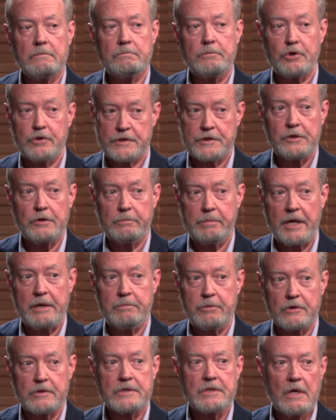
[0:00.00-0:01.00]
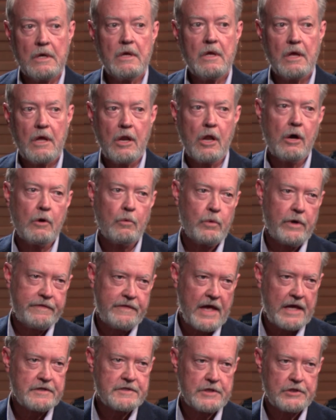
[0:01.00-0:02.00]
personal papers along
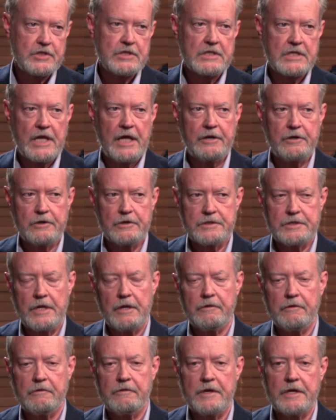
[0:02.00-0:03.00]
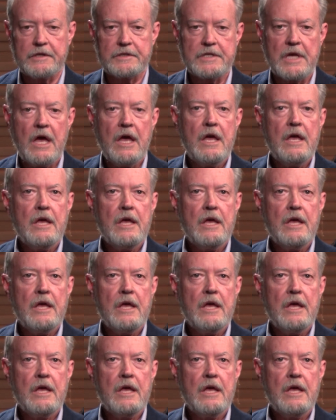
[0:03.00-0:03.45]
with that, such as letters and other things.